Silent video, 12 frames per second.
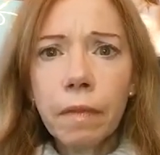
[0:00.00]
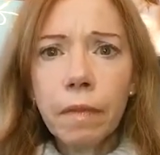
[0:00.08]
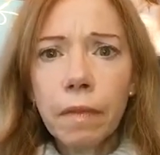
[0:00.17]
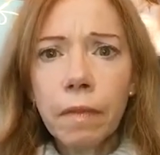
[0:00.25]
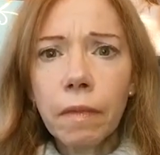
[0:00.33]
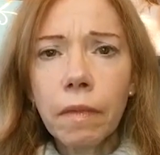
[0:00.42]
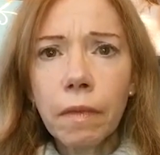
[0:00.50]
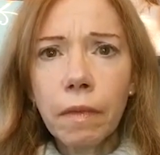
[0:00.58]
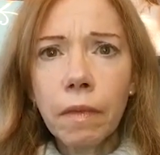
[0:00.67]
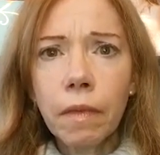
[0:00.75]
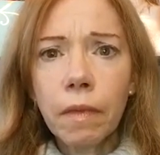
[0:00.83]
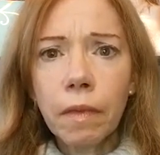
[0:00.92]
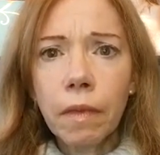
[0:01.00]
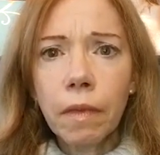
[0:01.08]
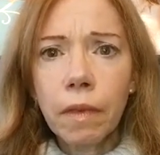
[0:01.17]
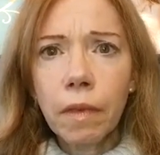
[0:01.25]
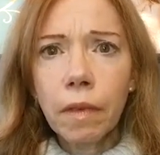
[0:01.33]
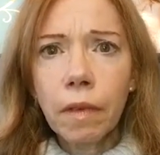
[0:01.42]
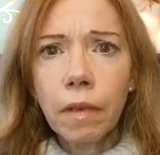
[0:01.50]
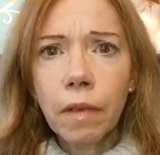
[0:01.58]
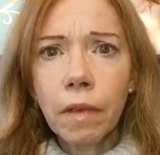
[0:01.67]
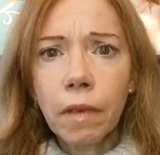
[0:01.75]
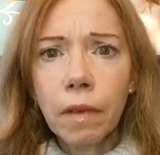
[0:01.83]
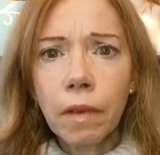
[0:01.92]

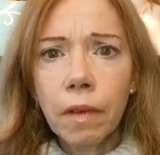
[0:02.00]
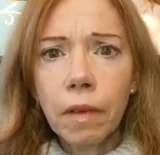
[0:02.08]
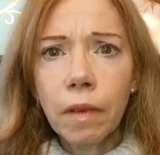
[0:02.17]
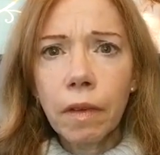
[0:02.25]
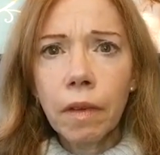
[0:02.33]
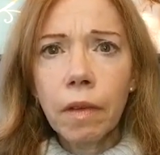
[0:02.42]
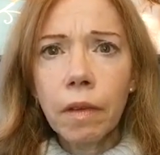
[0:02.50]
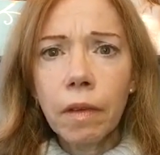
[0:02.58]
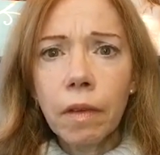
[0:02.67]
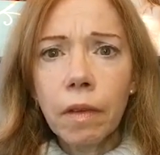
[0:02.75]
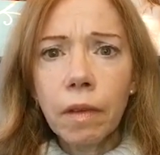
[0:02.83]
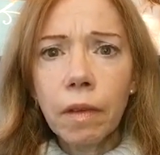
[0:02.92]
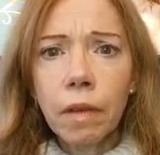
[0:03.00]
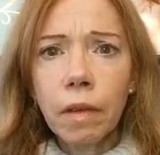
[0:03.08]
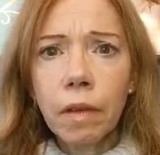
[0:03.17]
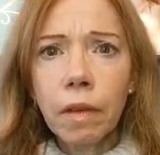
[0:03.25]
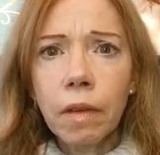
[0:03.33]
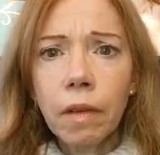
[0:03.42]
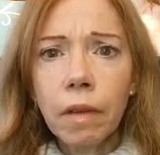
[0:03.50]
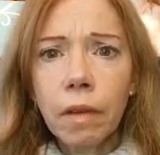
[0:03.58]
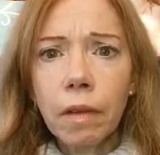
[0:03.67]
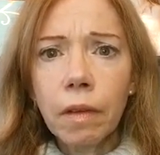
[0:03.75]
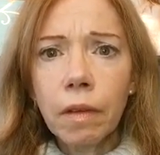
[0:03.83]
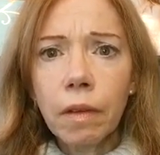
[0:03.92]

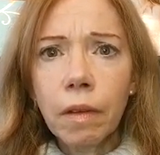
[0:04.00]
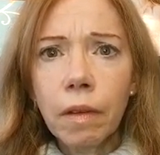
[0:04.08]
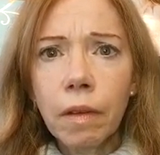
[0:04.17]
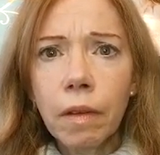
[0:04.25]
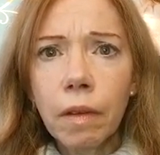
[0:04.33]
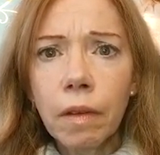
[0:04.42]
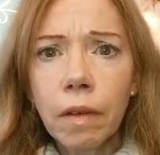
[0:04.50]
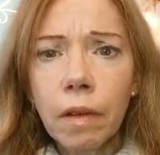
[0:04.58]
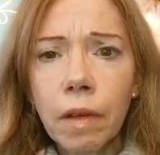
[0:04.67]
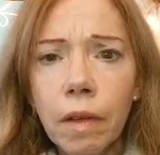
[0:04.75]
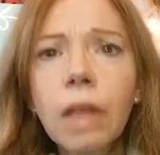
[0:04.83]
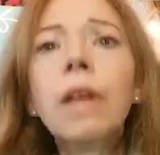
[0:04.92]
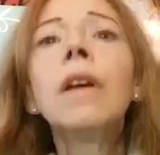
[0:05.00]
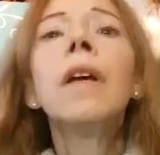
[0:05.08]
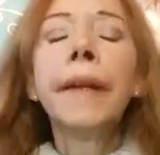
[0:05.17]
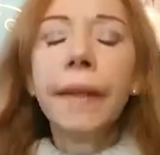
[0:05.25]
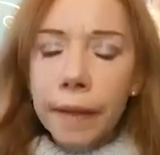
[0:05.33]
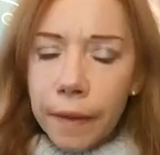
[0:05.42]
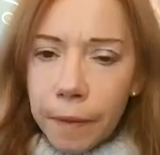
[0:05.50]
The person shown says nothing.